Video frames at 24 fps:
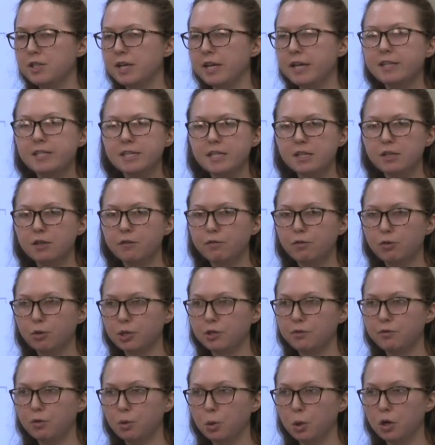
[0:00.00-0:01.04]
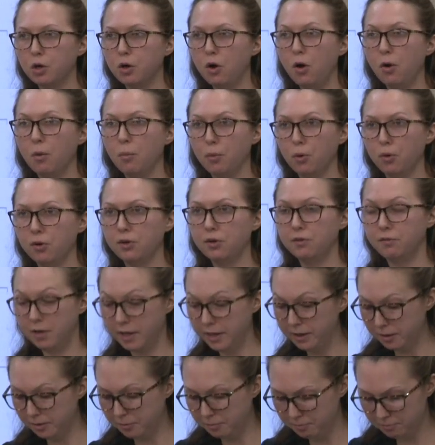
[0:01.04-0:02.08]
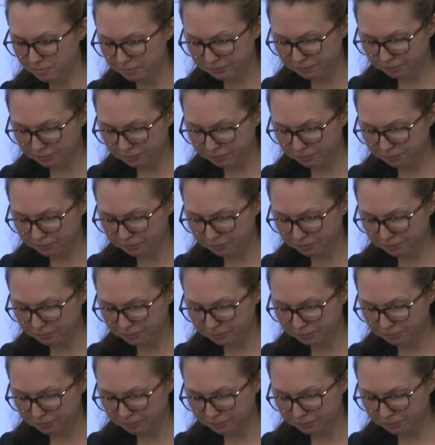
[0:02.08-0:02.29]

eighteen to forty-four are more divided.